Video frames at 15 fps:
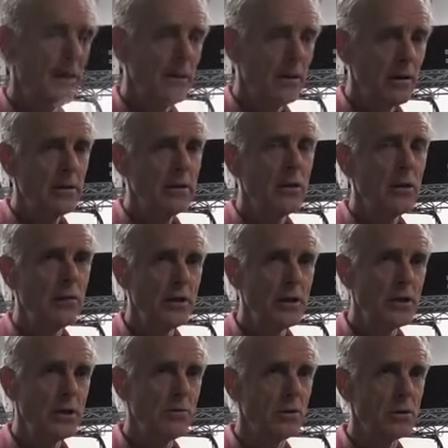The other
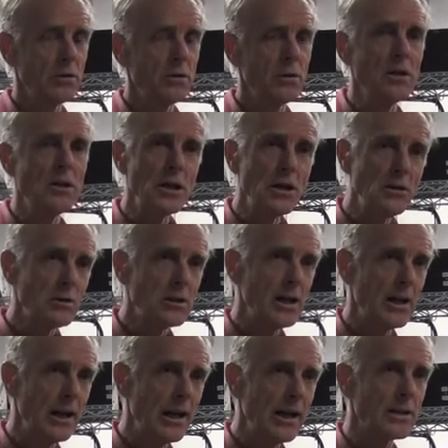innovation was a continuous
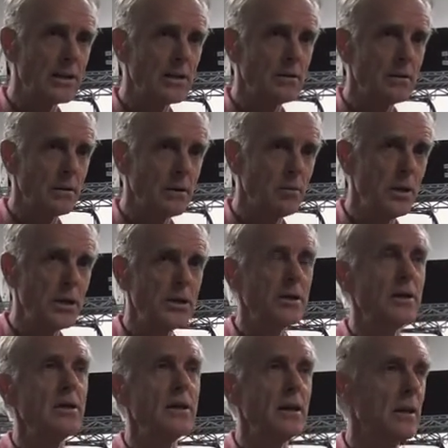analyzer
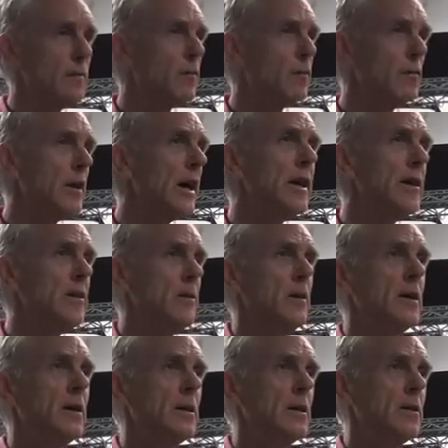measured in infrared.
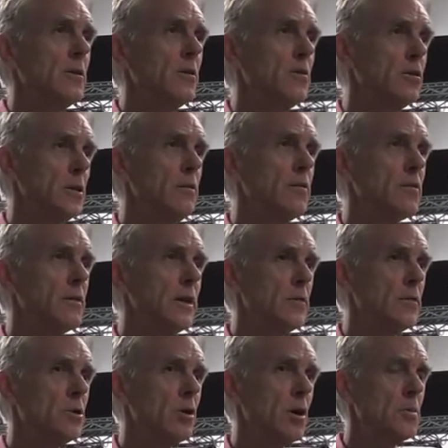He used infrared
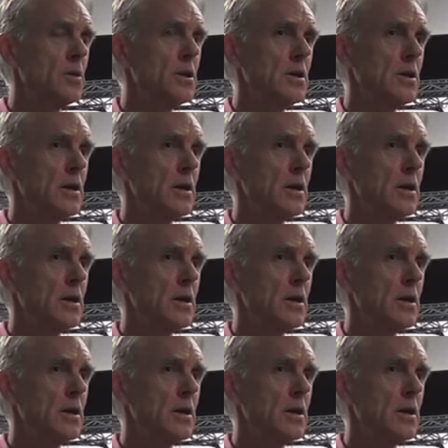absorption.